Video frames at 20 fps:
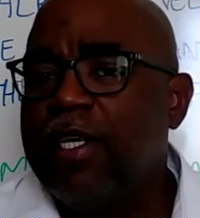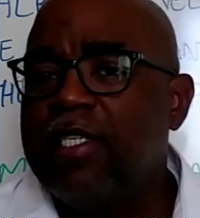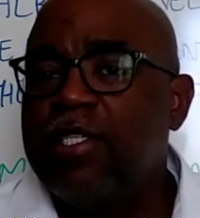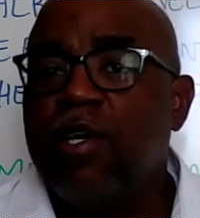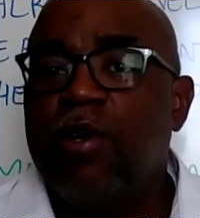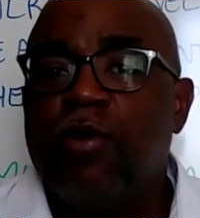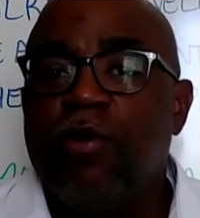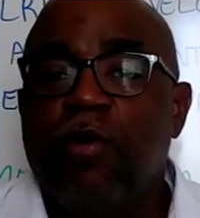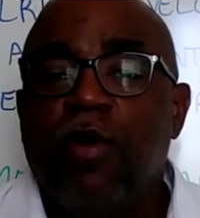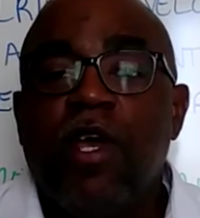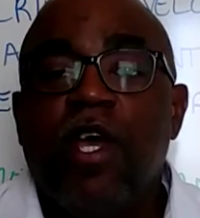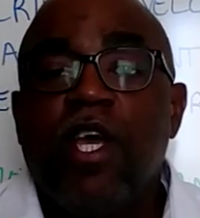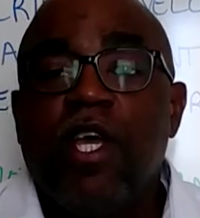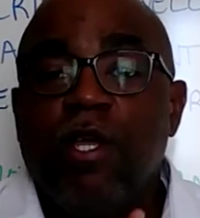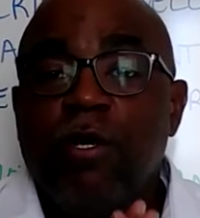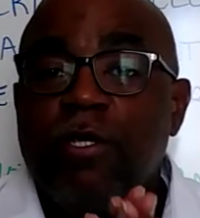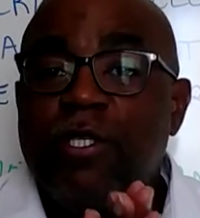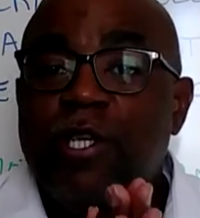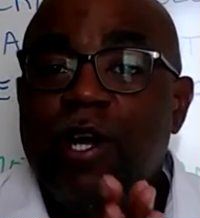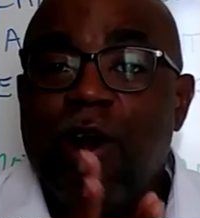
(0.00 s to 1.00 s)
So
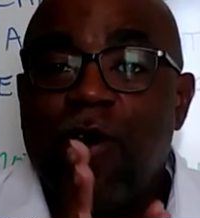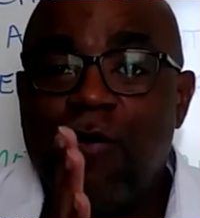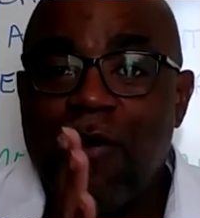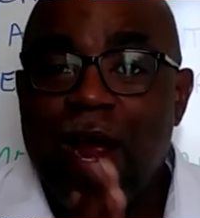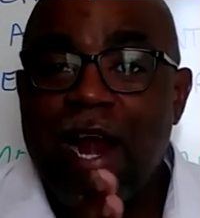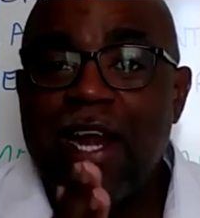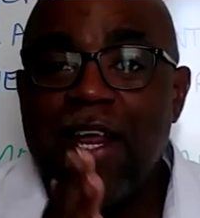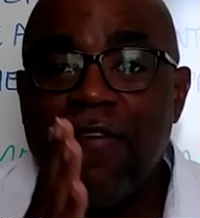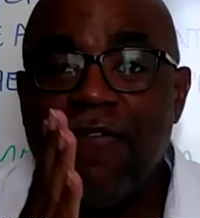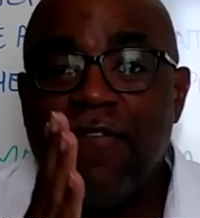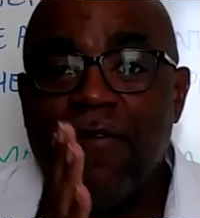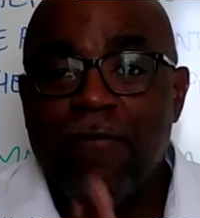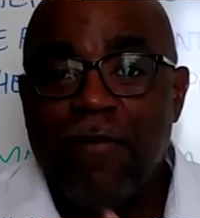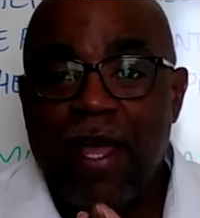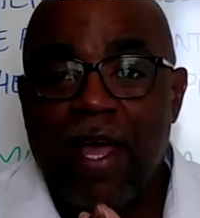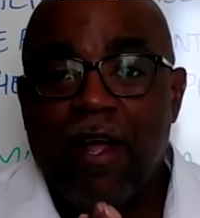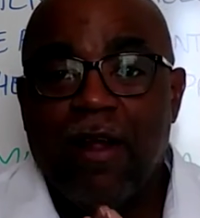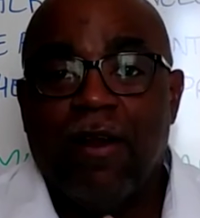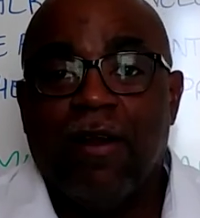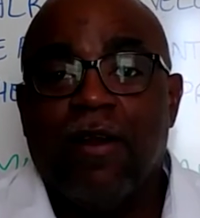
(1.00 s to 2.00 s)
you start writing from
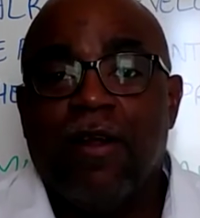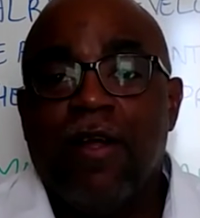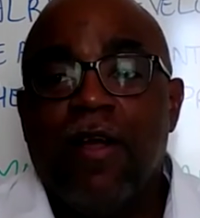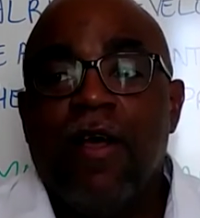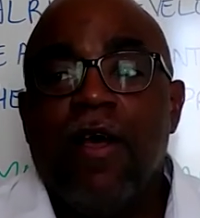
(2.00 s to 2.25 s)
there.